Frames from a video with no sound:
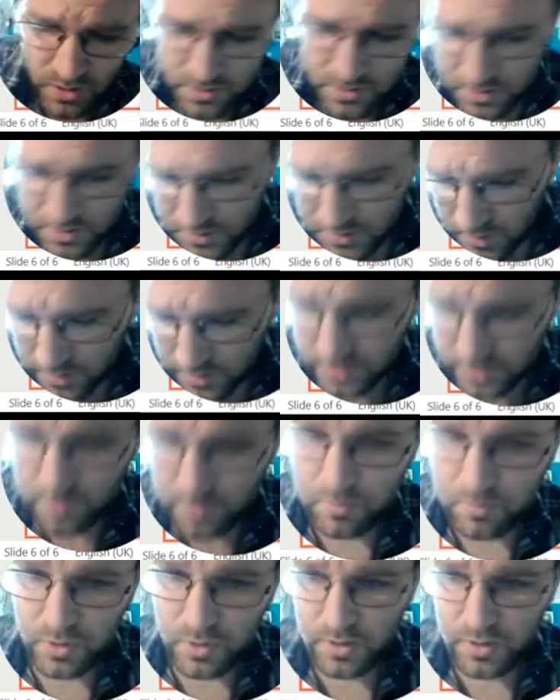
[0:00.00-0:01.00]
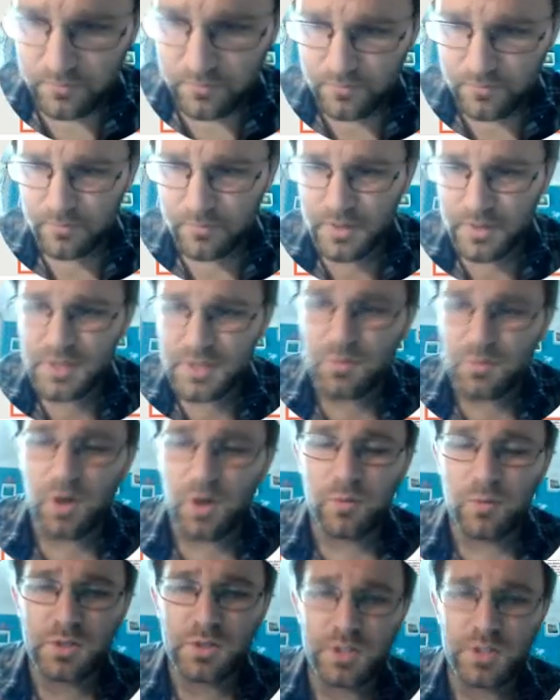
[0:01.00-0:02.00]
design brief. This is what I
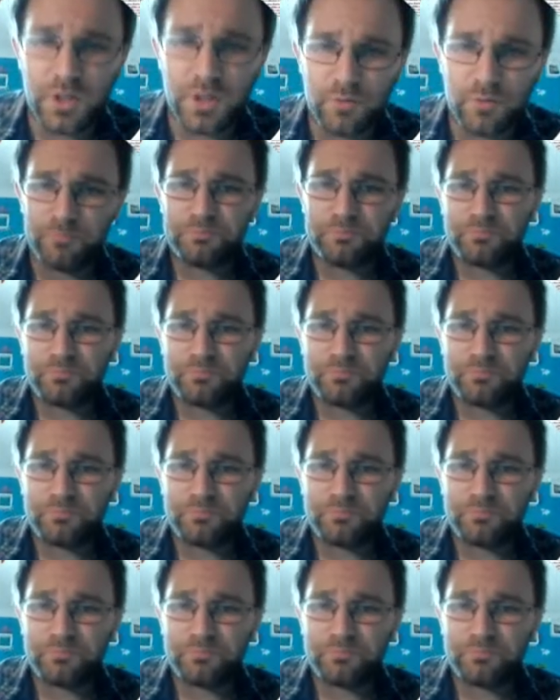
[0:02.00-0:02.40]
want to do.